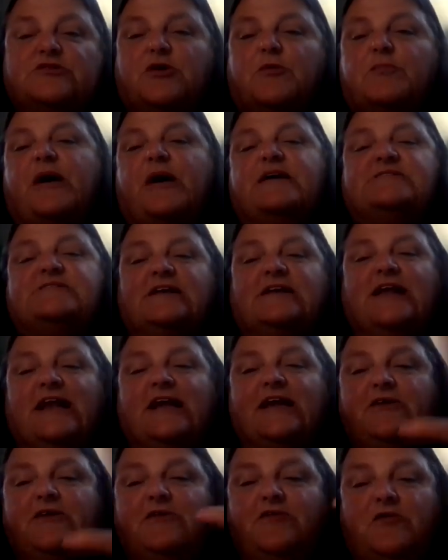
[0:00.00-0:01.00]
you're
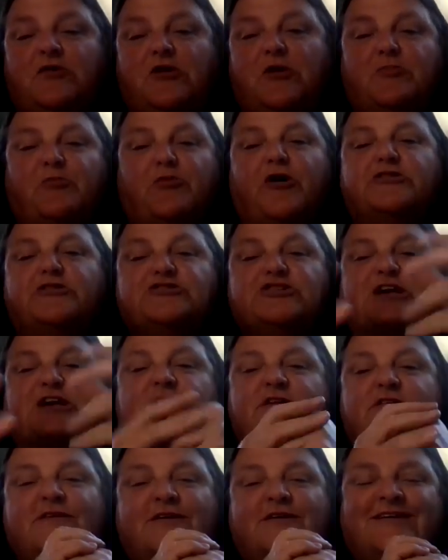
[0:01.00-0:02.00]
basically
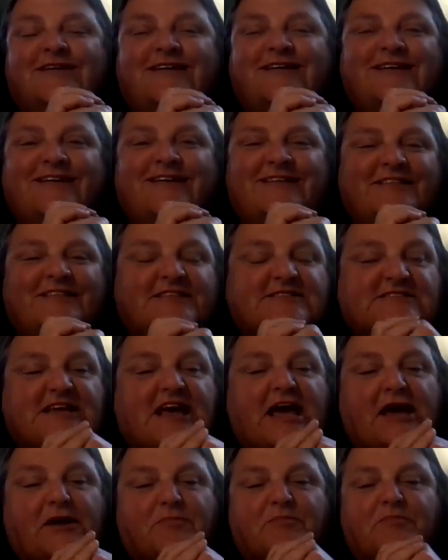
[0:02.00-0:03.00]
approaching the
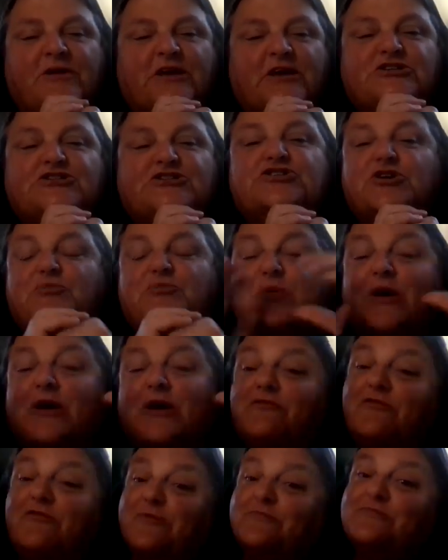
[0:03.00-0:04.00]
same issue, but
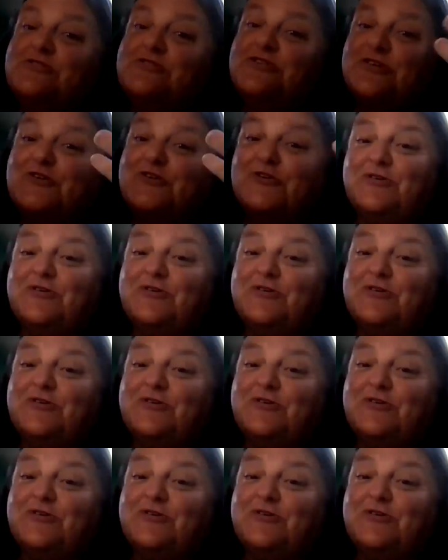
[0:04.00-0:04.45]
from